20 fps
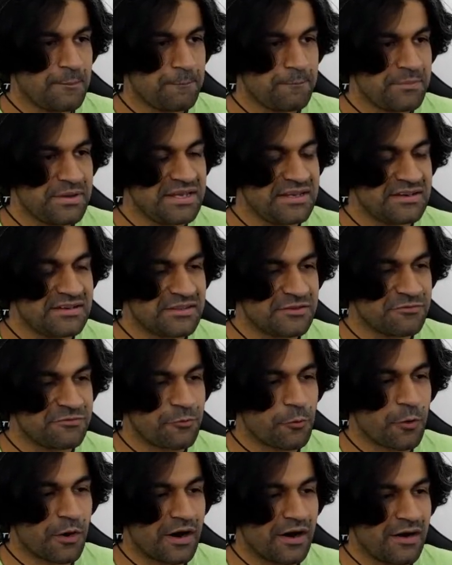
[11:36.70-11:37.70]
p to the
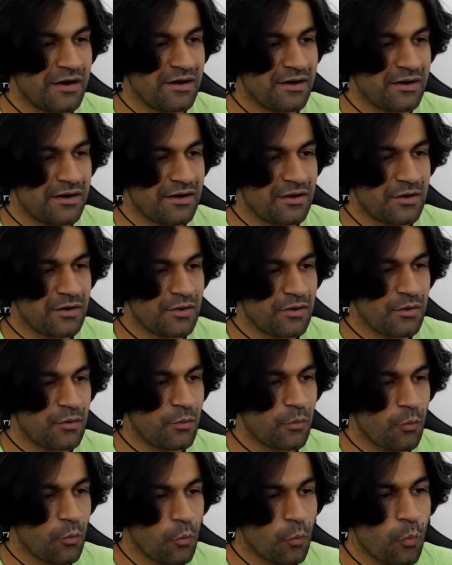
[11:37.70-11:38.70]
4,
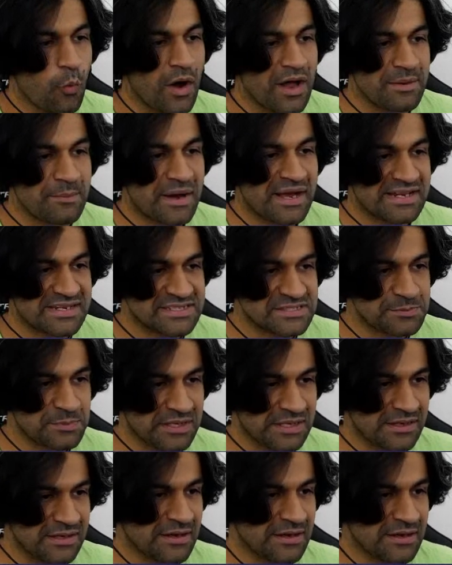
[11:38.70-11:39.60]
1 minus p